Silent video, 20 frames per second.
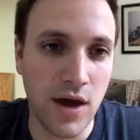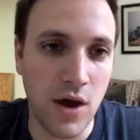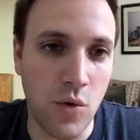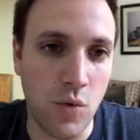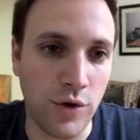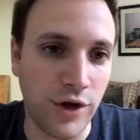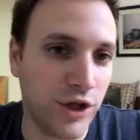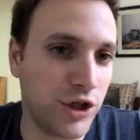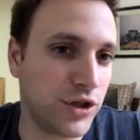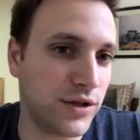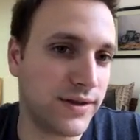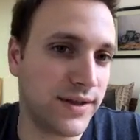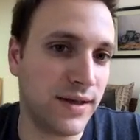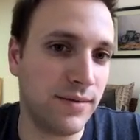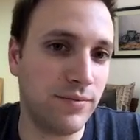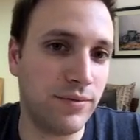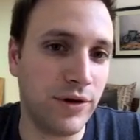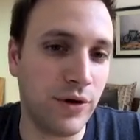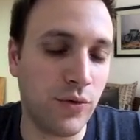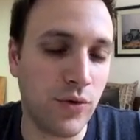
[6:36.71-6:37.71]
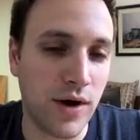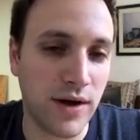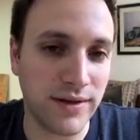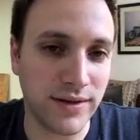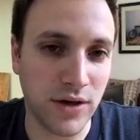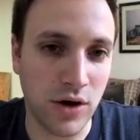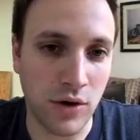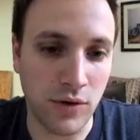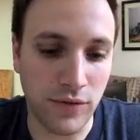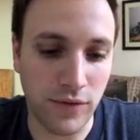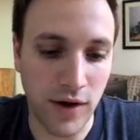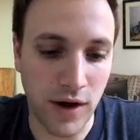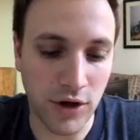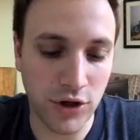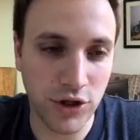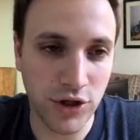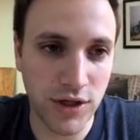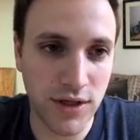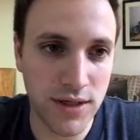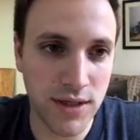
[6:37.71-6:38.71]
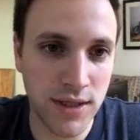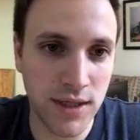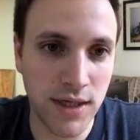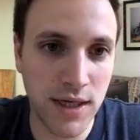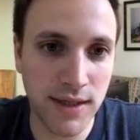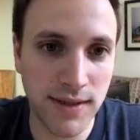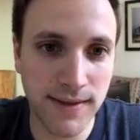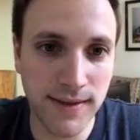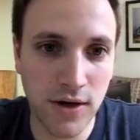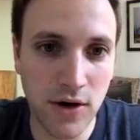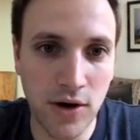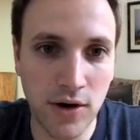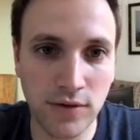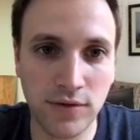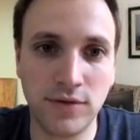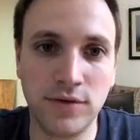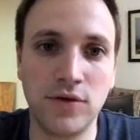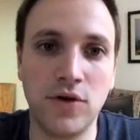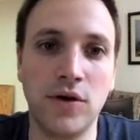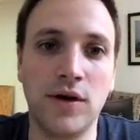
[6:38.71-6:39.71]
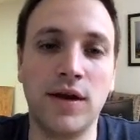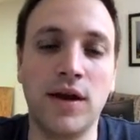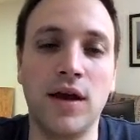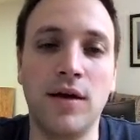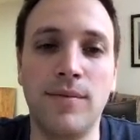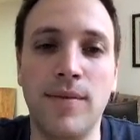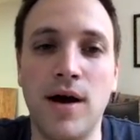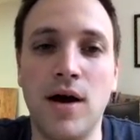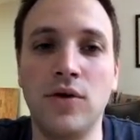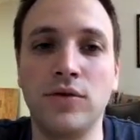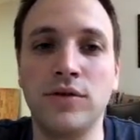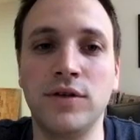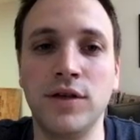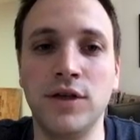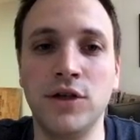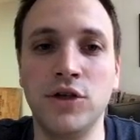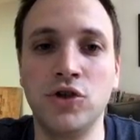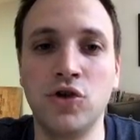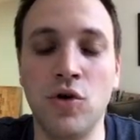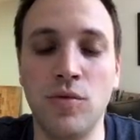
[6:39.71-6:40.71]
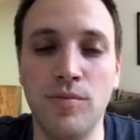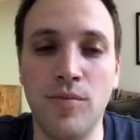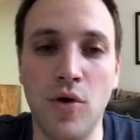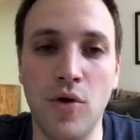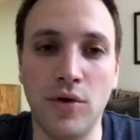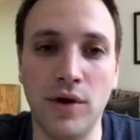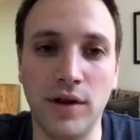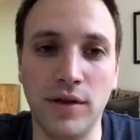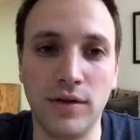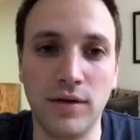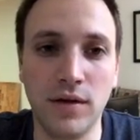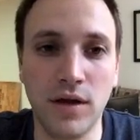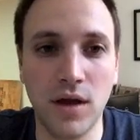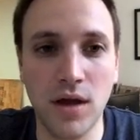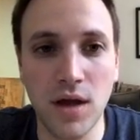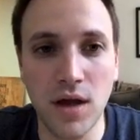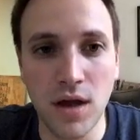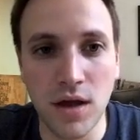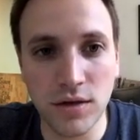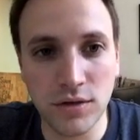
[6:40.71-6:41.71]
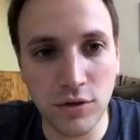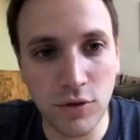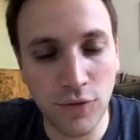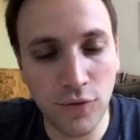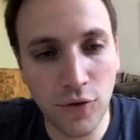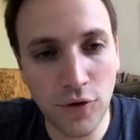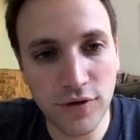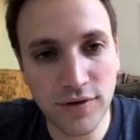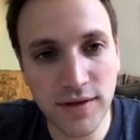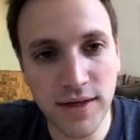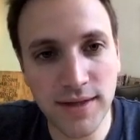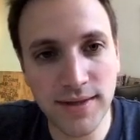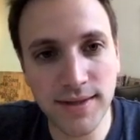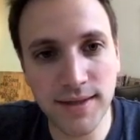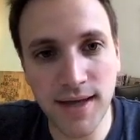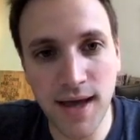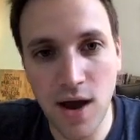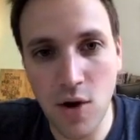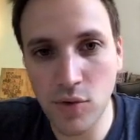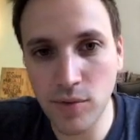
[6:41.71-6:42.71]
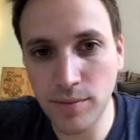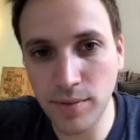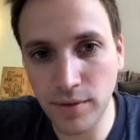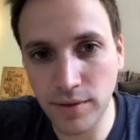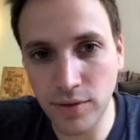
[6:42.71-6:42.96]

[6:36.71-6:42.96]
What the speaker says: which simply runs our functions, let's start talking about each component. So first, let's see how we build